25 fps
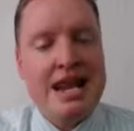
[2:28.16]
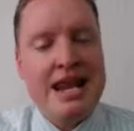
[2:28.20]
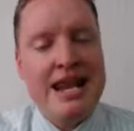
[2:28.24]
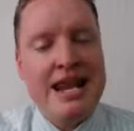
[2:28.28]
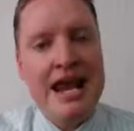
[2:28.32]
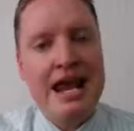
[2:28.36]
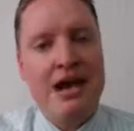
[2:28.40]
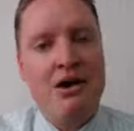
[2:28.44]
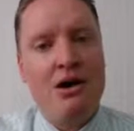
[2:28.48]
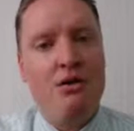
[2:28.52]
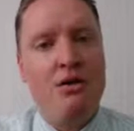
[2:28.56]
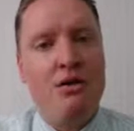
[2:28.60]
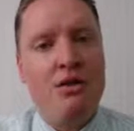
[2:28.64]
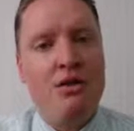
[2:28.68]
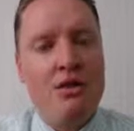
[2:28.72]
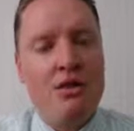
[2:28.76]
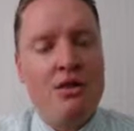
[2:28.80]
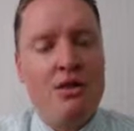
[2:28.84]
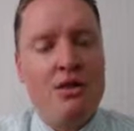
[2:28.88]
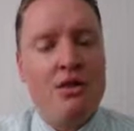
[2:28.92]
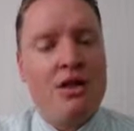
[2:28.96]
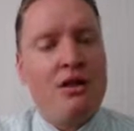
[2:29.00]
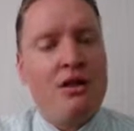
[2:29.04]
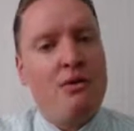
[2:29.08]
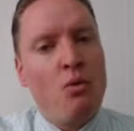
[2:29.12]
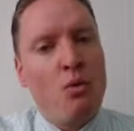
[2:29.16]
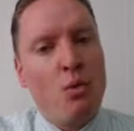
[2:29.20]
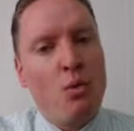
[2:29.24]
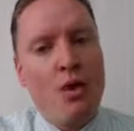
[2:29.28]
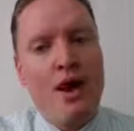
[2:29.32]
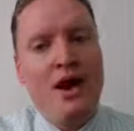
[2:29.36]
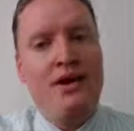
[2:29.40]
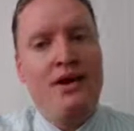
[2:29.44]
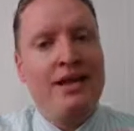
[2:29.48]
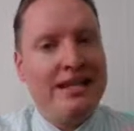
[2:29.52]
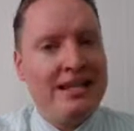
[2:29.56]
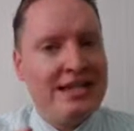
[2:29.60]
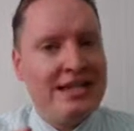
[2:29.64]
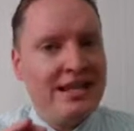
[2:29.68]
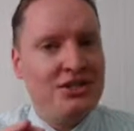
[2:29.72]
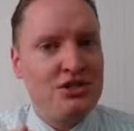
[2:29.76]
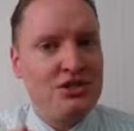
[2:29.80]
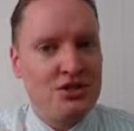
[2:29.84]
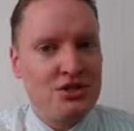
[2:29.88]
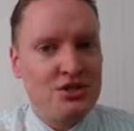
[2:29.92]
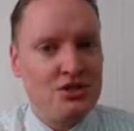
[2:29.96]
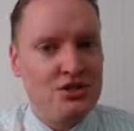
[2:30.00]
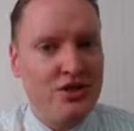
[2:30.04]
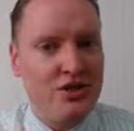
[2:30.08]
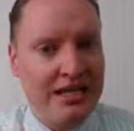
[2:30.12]
Now, where it
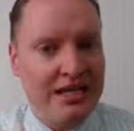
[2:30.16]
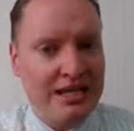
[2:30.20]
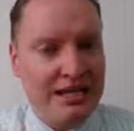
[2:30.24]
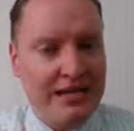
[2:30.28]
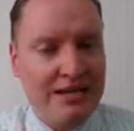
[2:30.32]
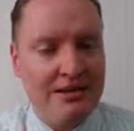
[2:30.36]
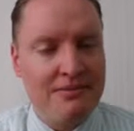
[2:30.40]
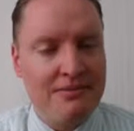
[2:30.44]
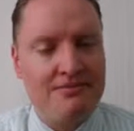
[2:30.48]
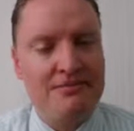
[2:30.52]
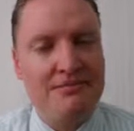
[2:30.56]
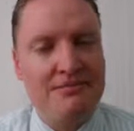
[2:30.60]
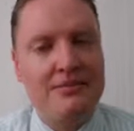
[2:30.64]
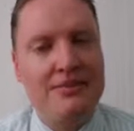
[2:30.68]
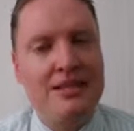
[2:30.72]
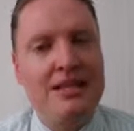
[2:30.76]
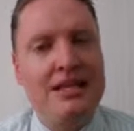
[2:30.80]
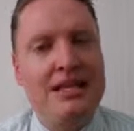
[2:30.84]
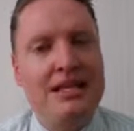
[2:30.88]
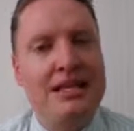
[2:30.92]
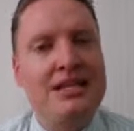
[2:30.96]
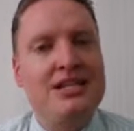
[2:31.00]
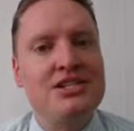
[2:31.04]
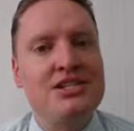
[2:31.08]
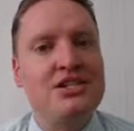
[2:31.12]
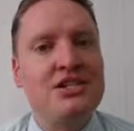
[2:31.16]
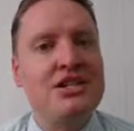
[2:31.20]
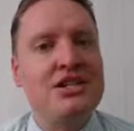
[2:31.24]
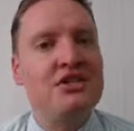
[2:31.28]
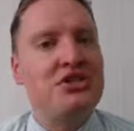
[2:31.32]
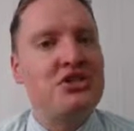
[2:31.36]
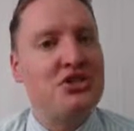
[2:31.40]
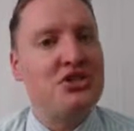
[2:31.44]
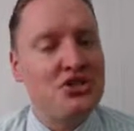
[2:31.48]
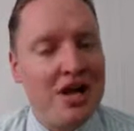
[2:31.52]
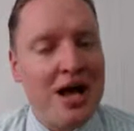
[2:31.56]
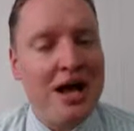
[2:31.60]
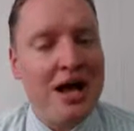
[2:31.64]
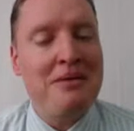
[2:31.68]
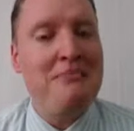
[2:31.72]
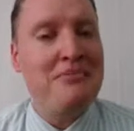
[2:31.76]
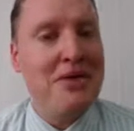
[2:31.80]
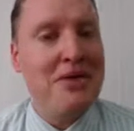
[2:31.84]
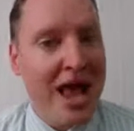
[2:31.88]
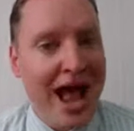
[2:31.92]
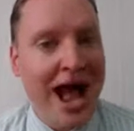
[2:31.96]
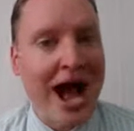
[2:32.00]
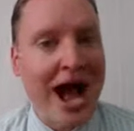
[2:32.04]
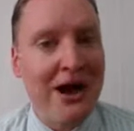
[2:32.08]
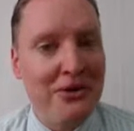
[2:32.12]
gets tricky is that some
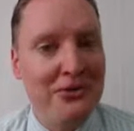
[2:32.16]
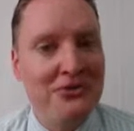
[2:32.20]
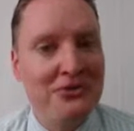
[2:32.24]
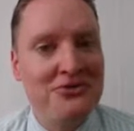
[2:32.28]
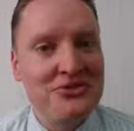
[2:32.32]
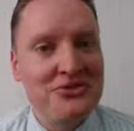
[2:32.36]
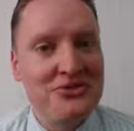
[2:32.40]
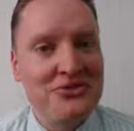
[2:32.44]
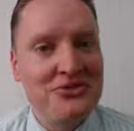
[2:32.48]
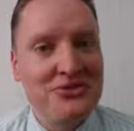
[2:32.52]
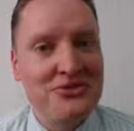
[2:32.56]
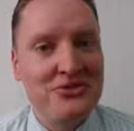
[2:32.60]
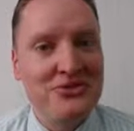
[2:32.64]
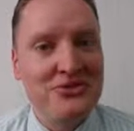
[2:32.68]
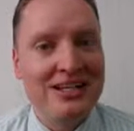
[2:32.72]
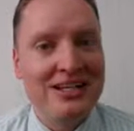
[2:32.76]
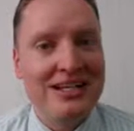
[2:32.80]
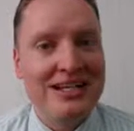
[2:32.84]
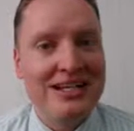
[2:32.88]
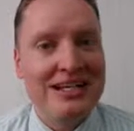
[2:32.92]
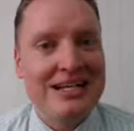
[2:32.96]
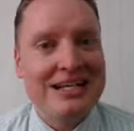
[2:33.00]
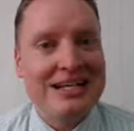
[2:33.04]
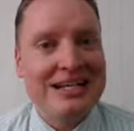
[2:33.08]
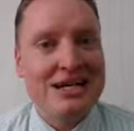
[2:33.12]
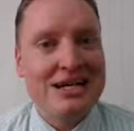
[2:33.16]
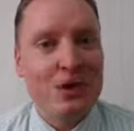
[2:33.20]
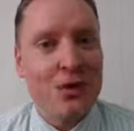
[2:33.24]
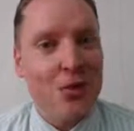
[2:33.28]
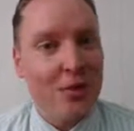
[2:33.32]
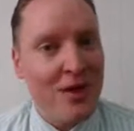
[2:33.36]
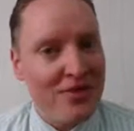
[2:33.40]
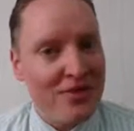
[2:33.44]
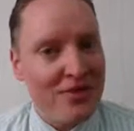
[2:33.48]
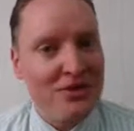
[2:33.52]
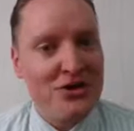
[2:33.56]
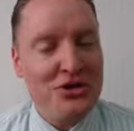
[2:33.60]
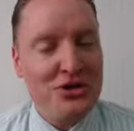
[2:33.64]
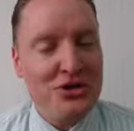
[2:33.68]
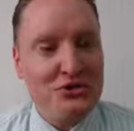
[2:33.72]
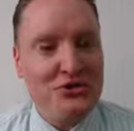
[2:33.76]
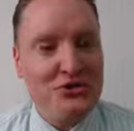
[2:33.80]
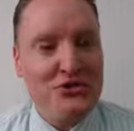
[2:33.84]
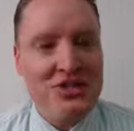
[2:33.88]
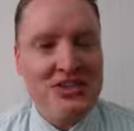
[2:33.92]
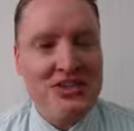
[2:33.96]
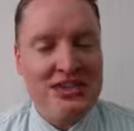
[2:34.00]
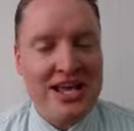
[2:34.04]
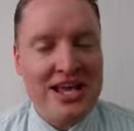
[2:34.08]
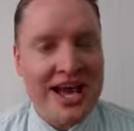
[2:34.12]
nouns, when they're
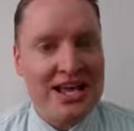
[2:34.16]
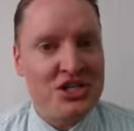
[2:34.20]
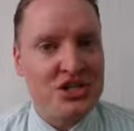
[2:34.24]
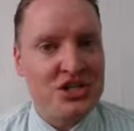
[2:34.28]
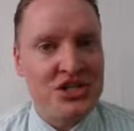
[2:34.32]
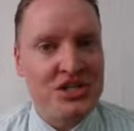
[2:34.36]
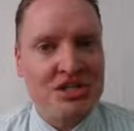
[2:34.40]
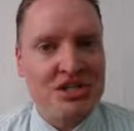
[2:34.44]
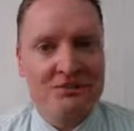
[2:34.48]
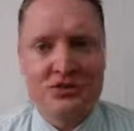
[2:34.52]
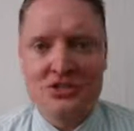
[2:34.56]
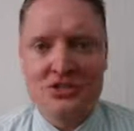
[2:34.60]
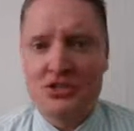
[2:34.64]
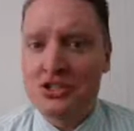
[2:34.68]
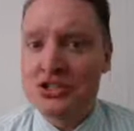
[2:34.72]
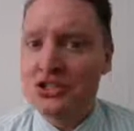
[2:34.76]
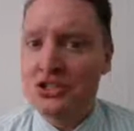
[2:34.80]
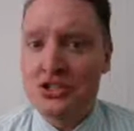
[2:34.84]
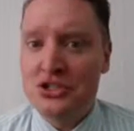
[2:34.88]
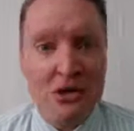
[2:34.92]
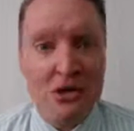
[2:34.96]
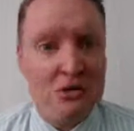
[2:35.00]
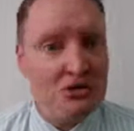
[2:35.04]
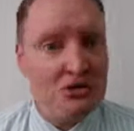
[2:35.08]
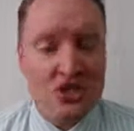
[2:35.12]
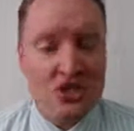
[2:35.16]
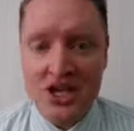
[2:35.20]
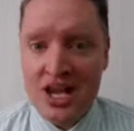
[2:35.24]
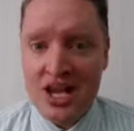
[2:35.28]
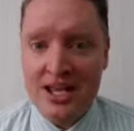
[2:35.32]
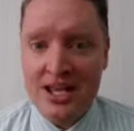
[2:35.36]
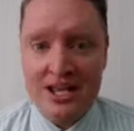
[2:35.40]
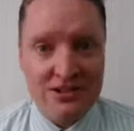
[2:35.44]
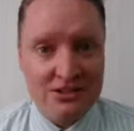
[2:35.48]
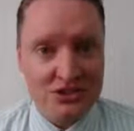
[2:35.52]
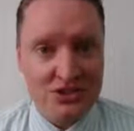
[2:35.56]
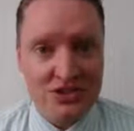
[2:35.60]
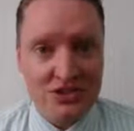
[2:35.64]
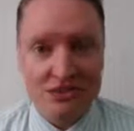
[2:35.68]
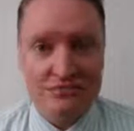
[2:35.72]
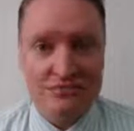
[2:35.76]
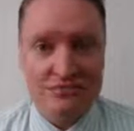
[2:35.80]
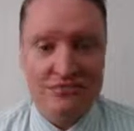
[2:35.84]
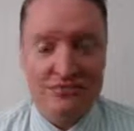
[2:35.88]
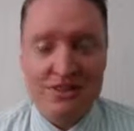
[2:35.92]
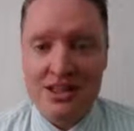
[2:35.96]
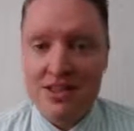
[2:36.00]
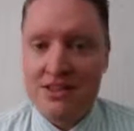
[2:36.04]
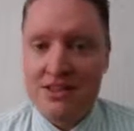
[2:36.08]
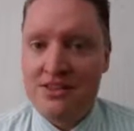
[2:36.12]
used as adjectives, don't change.
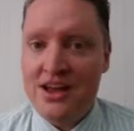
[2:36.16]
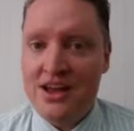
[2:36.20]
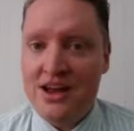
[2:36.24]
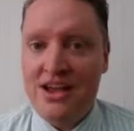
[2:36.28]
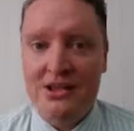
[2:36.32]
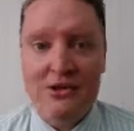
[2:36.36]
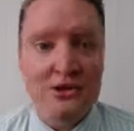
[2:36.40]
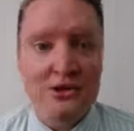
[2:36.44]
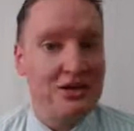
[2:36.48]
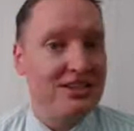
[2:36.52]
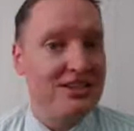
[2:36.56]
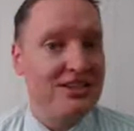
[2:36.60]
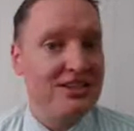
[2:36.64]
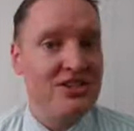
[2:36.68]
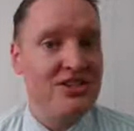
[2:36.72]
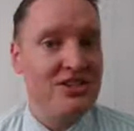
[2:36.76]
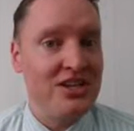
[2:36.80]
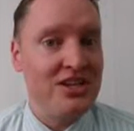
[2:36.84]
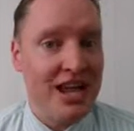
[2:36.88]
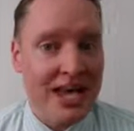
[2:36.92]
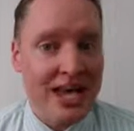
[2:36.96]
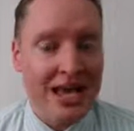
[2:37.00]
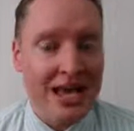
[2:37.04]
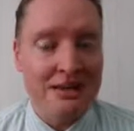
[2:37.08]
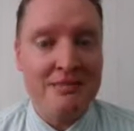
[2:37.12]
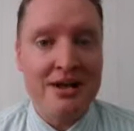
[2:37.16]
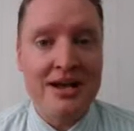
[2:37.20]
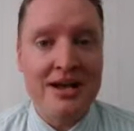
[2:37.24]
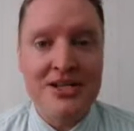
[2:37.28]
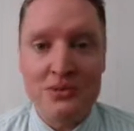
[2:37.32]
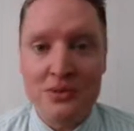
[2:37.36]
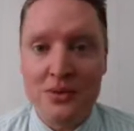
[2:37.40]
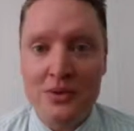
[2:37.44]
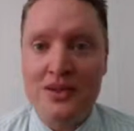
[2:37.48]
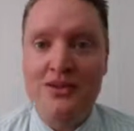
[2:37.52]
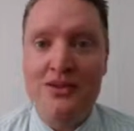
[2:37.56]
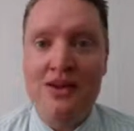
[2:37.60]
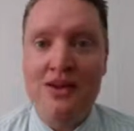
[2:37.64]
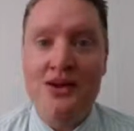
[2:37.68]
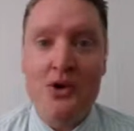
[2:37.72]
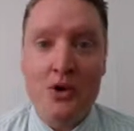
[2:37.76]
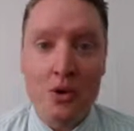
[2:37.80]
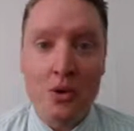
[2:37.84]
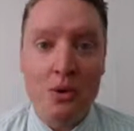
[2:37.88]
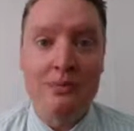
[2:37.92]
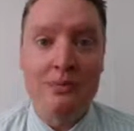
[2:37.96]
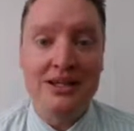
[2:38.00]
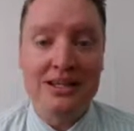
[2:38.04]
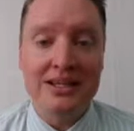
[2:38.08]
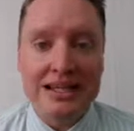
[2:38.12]
They look the same as when they're
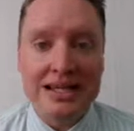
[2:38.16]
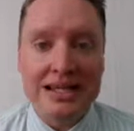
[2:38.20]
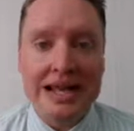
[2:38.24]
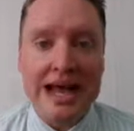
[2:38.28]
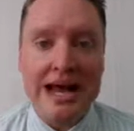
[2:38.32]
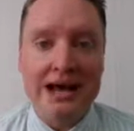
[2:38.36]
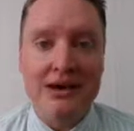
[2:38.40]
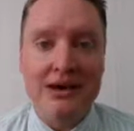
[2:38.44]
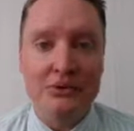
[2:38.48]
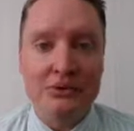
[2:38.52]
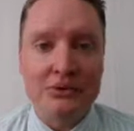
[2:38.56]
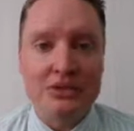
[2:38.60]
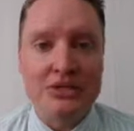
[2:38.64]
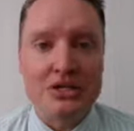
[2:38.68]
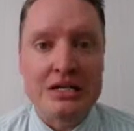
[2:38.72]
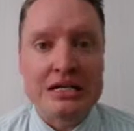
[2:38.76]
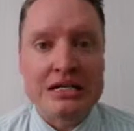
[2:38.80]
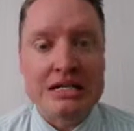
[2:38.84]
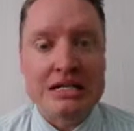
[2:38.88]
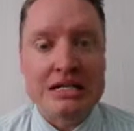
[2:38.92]
normally nouns.